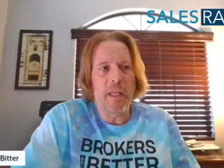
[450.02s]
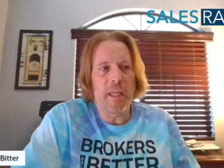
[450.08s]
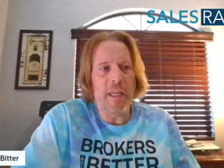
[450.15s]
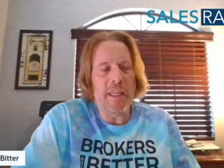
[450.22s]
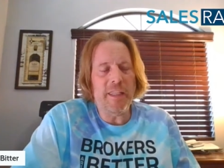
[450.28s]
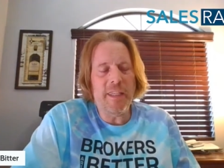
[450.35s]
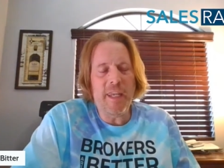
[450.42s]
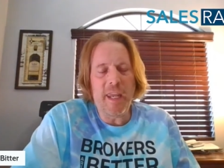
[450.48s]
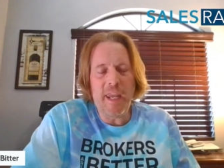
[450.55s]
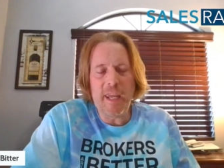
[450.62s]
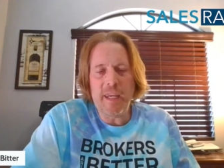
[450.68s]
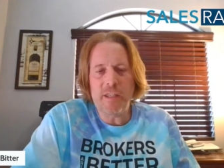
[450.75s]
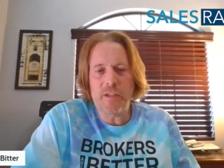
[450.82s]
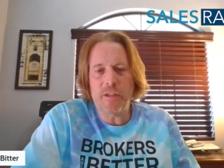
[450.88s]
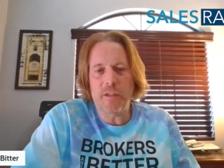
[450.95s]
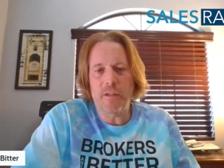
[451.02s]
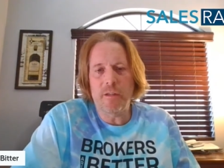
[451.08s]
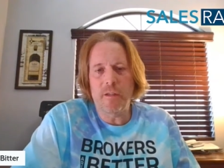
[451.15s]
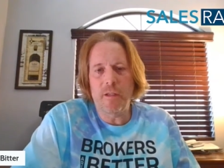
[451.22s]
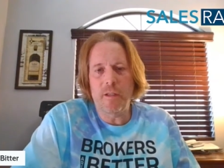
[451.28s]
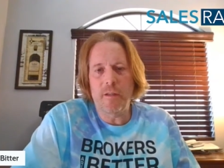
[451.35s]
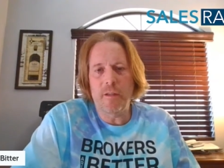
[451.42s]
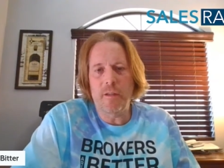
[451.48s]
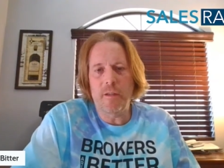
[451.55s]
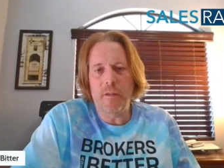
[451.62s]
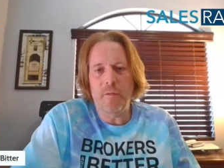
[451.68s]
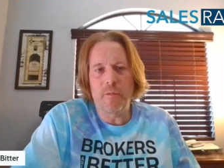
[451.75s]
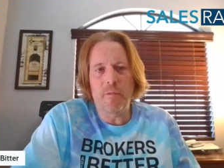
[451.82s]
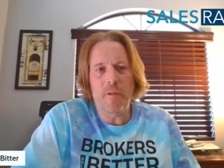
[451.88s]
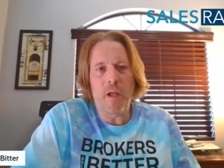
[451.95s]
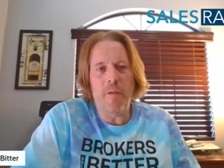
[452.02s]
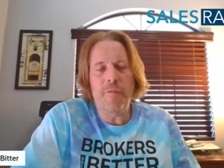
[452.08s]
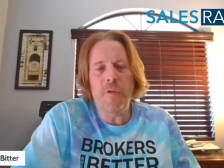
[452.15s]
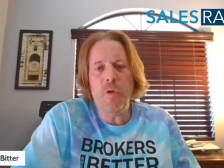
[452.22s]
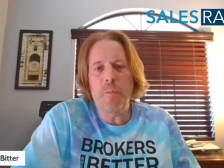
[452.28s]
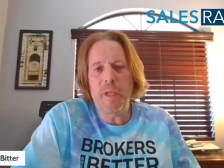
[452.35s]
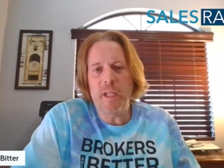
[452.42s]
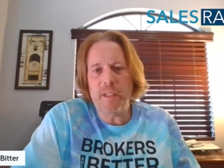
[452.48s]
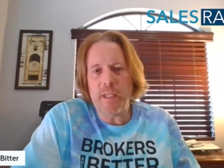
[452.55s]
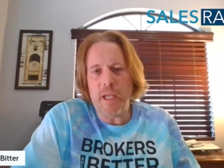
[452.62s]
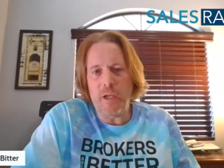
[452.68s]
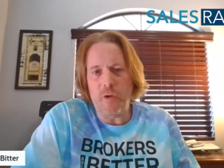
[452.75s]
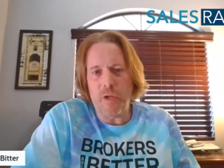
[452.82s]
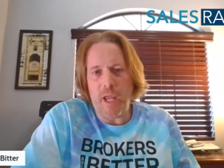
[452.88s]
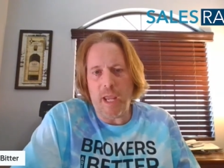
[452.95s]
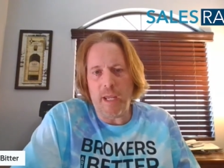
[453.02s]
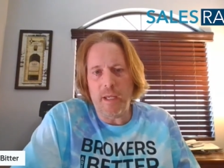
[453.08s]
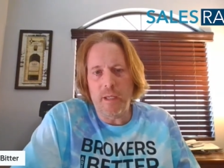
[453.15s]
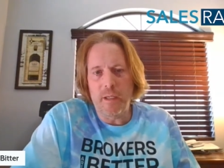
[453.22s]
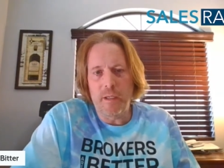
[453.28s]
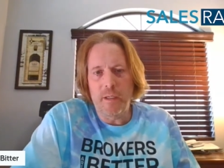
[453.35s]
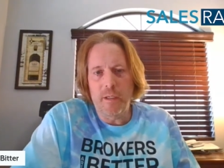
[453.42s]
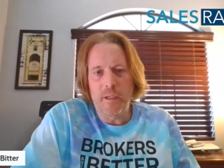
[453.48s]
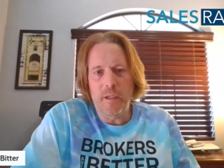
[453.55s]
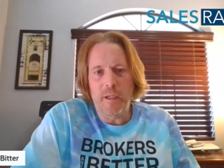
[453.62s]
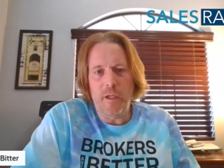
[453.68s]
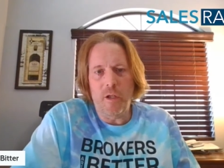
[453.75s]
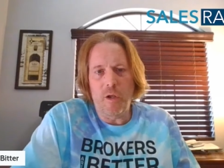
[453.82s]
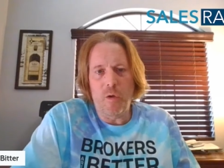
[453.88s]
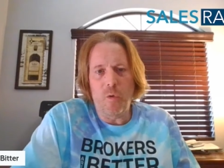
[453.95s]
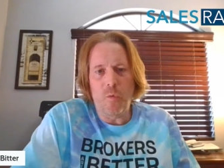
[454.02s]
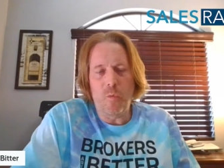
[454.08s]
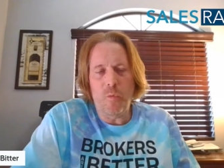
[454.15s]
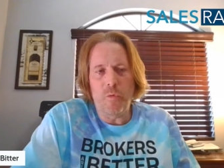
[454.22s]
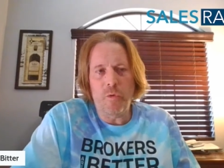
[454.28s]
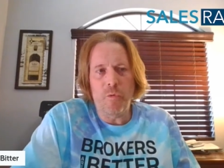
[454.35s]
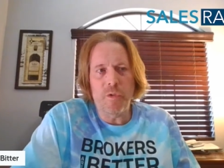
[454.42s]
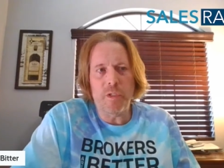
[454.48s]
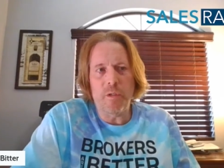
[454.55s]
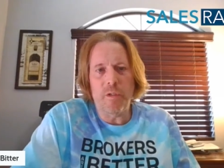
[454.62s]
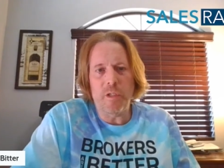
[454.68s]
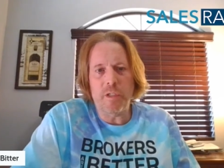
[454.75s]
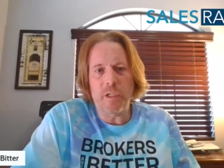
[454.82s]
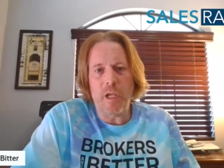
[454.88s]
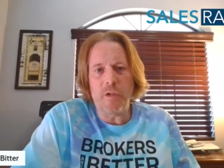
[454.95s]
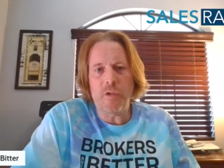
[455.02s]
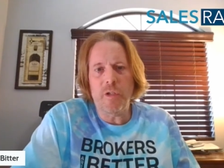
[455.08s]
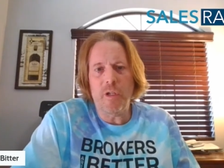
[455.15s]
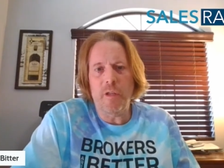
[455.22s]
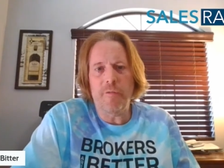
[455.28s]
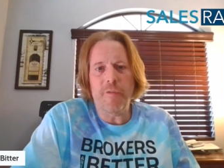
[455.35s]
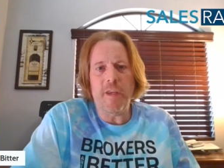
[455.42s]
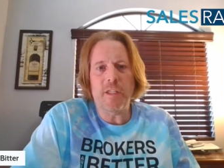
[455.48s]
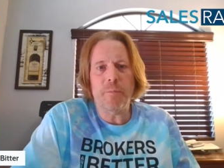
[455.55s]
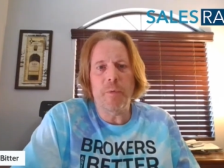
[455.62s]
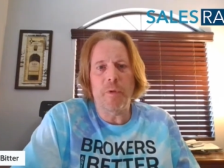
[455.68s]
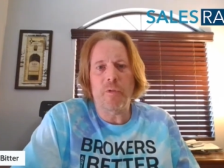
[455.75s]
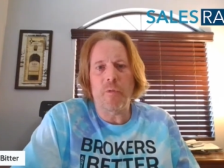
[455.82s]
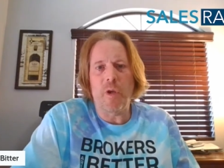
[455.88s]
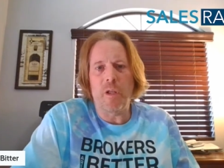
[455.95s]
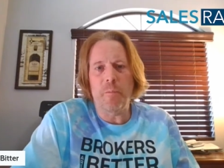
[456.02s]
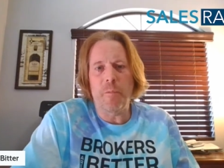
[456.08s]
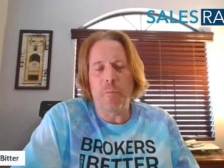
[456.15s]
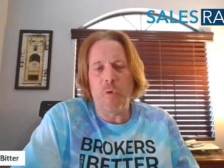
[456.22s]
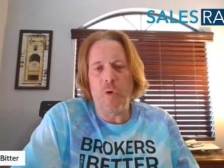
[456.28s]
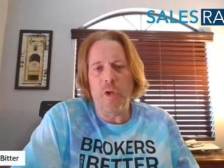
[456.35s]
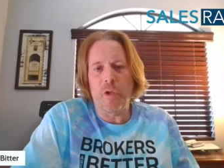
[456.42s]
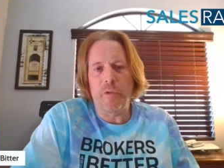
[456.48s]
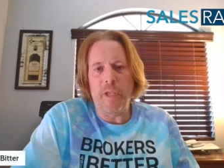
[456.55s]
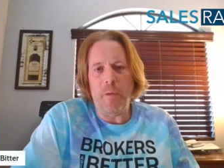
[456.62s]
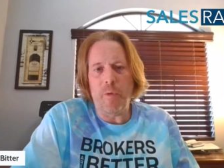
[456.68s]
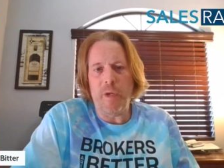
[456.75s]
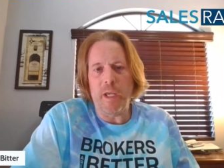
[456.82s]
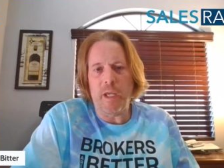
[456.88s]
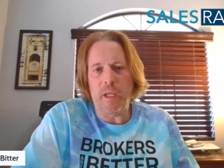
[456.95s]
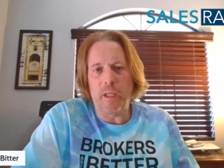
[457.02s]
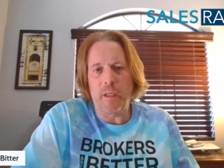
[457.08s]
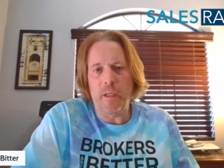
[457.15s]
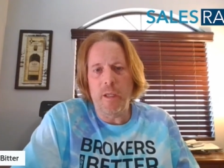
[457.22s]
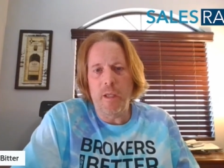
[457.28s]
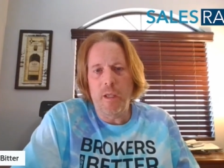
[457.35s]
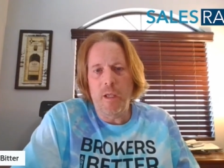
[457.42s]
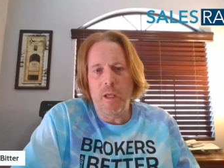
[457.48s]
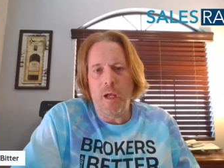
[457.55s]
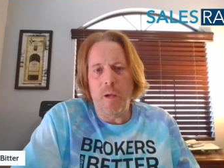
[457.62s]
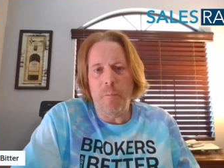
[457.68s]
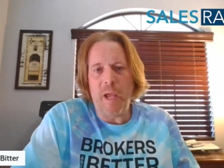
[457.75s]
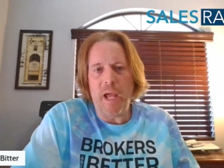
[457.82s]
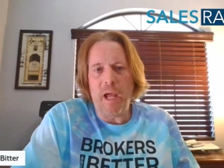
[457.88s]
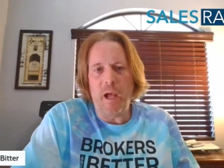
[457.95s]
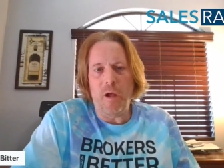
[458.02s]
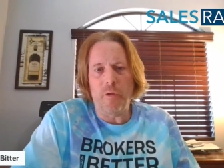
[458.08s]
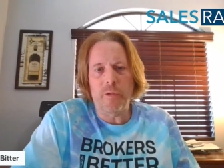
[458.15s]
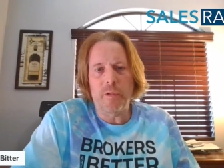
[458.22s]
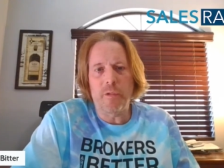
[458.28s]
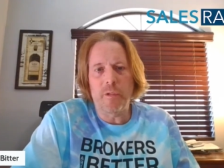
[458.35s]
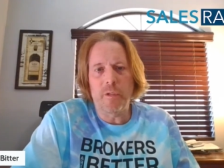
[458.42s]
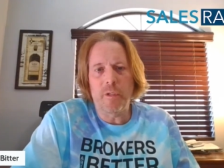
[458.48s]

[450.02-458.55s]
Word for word: it takes a few minutes out of your day. You know, there was a discussion on a Facebook thread Memorial Day weekend about